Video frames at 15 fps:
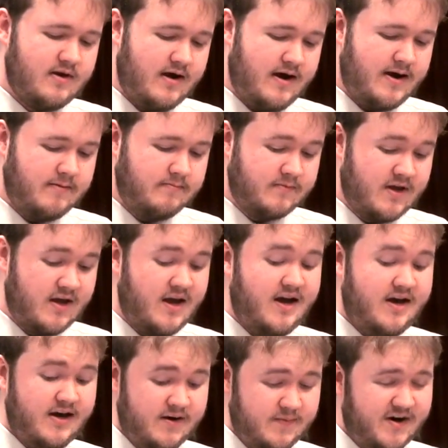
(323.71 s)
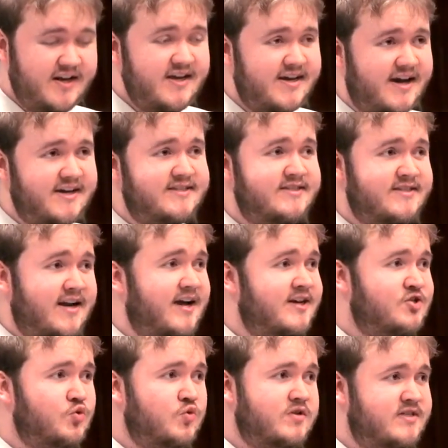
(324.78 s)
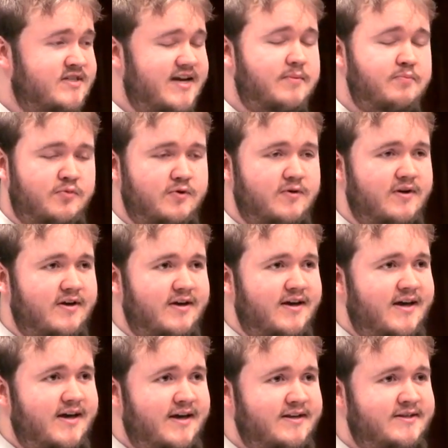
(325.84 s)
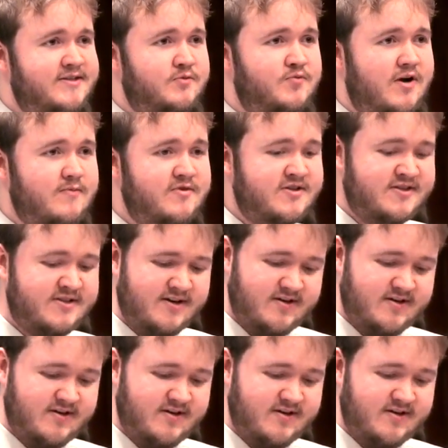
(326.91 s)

in many cases an actual step into the premises.